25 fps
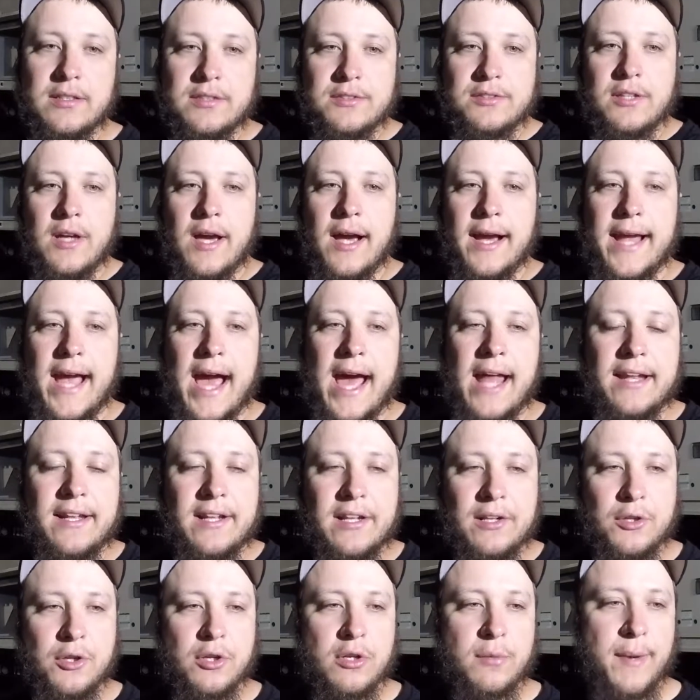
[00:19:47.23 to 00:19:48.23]
So I got
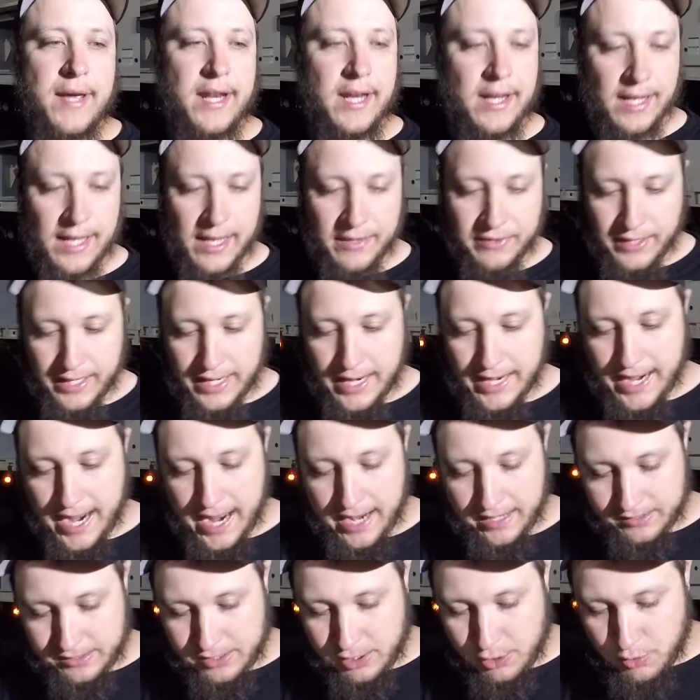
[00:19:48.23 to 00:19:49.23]
a little bit of, I think I
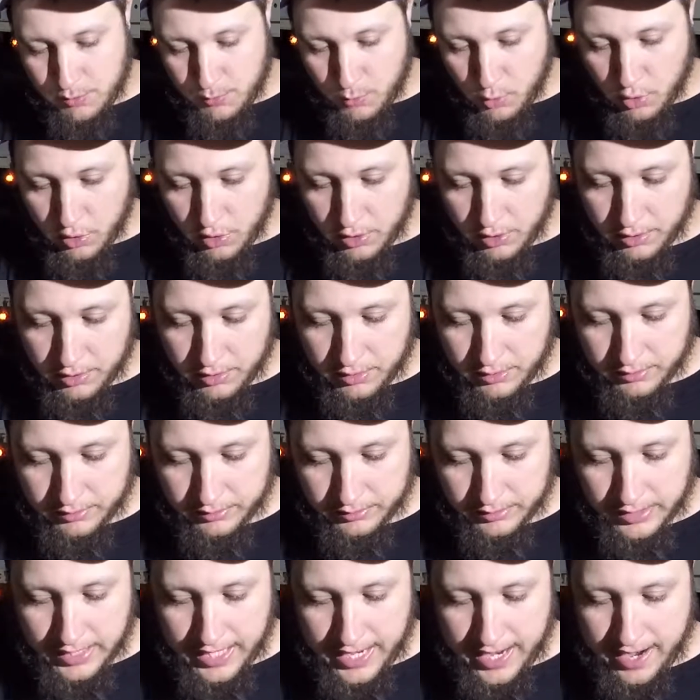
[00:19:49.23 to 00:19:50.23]
got 2 more
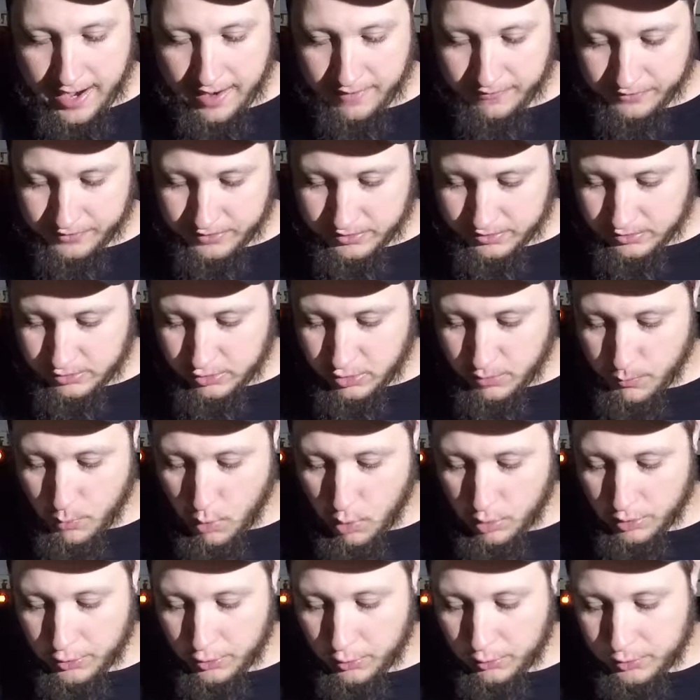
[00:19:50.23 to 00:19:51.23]
left. 2
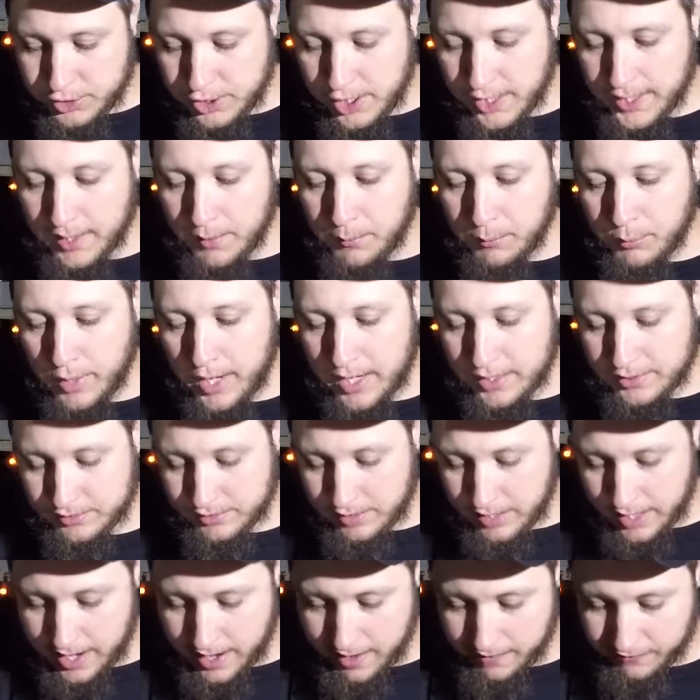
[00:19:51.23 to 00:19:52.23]
more little chicken breasts
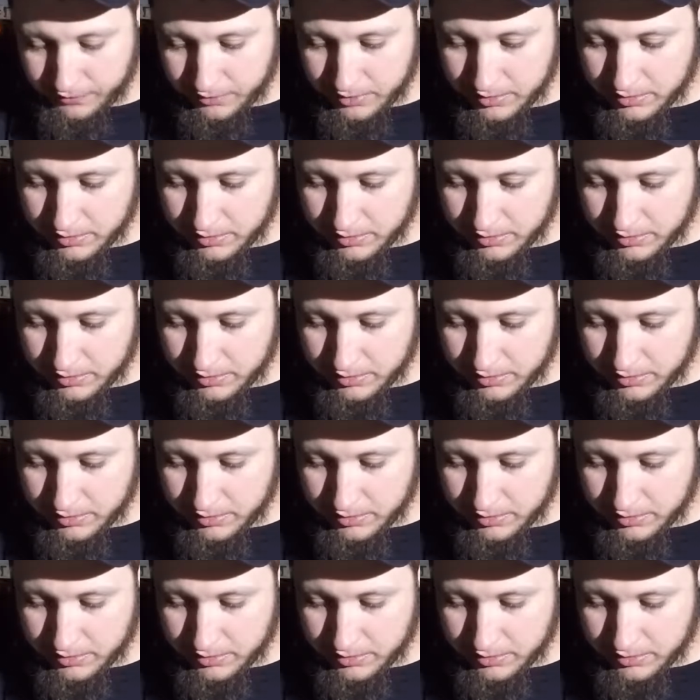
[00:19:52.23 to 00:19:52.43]
left.